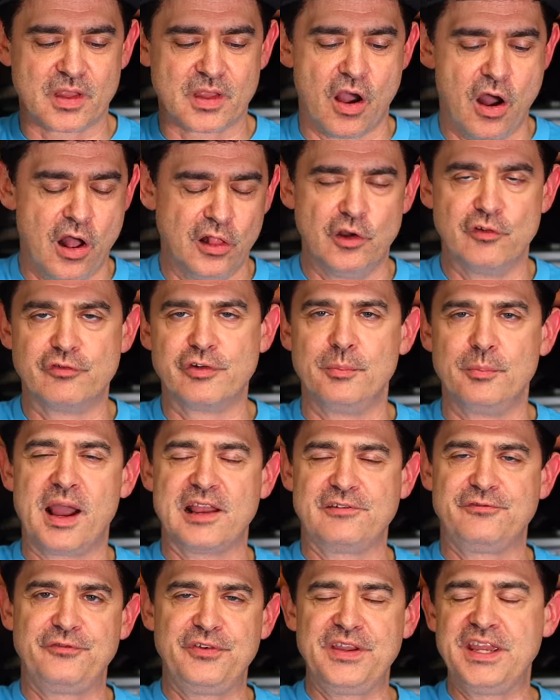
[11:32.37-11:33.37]
over
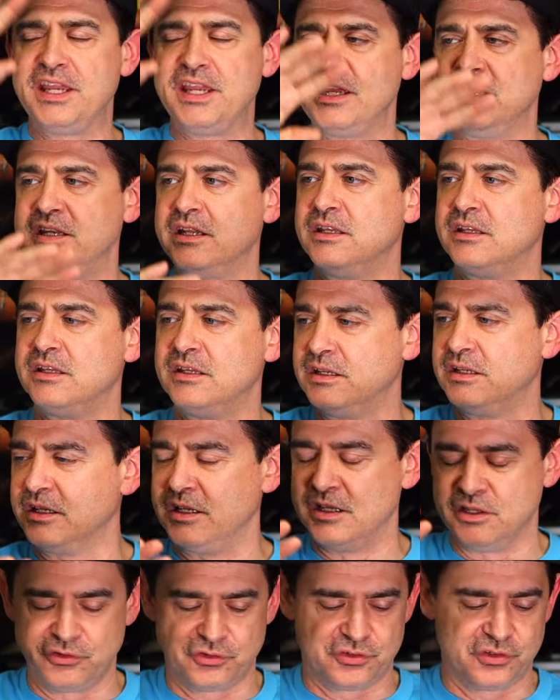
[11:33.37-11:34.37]
my feed
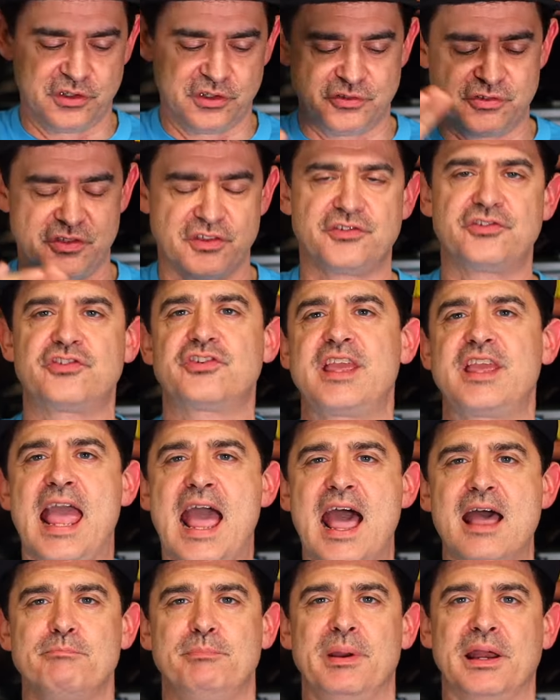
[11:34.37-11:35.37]
is the
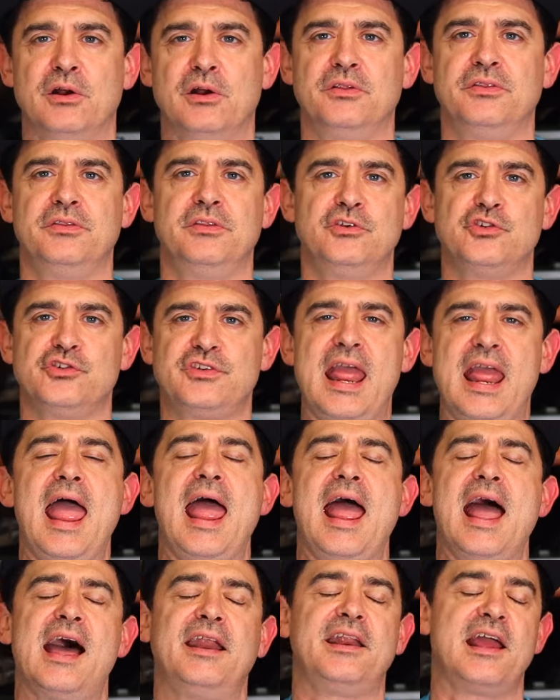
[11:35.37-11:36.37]
Scat Belt, and just
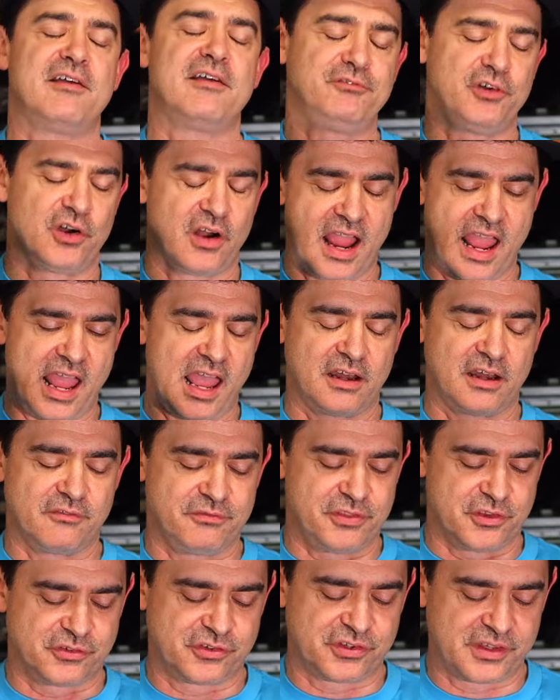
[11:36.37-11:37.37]
ad after ad
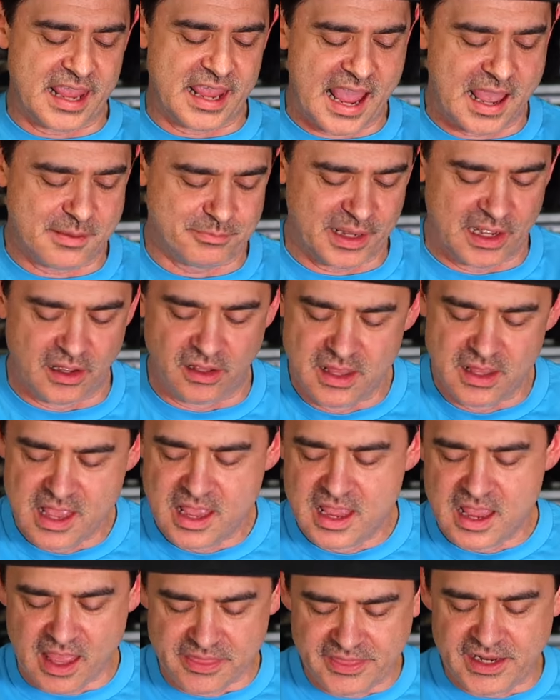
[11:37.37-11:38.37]
of the Scat Belt.
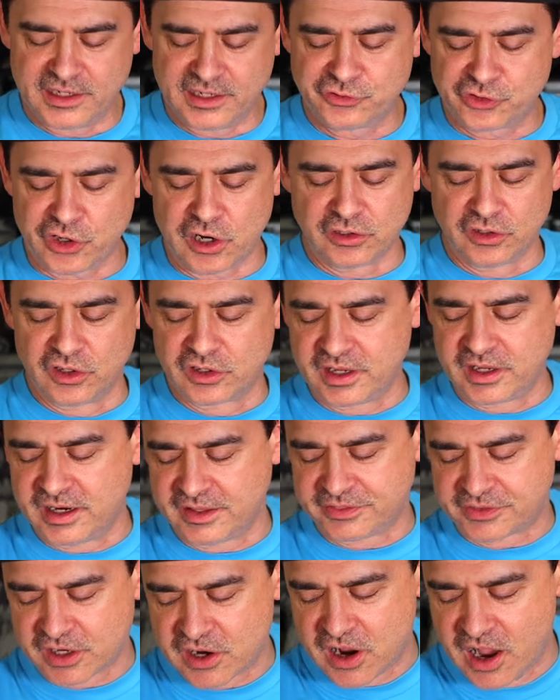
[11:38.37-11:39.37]
And then I started looking
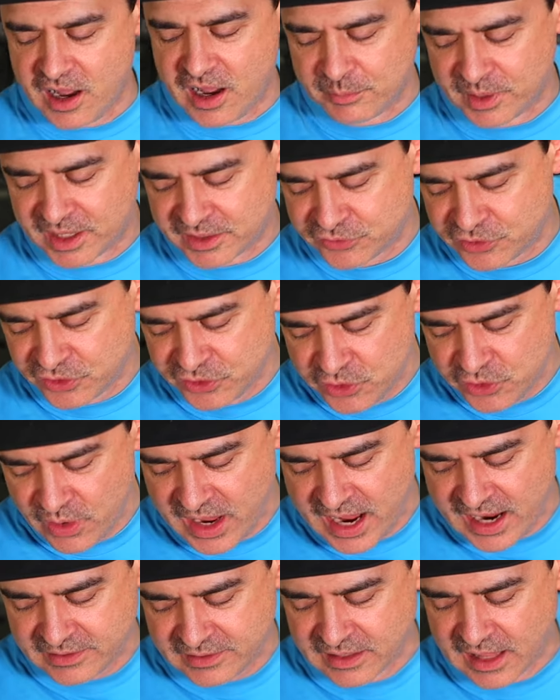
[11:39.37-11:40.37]
at the comments, and you
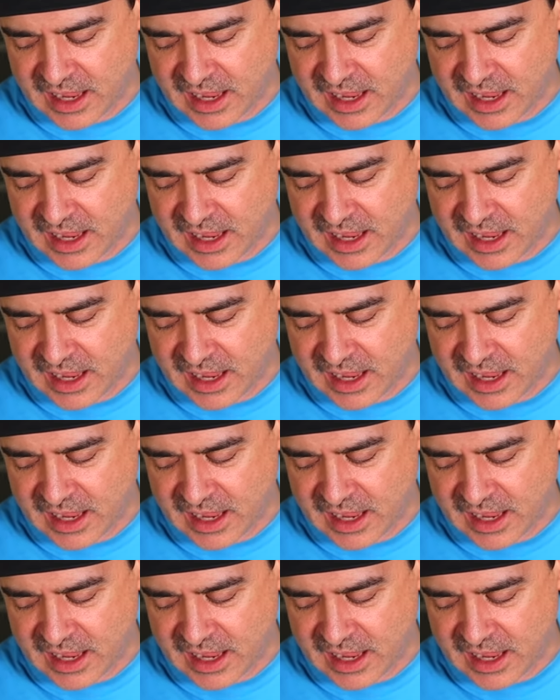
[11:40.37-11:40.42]
had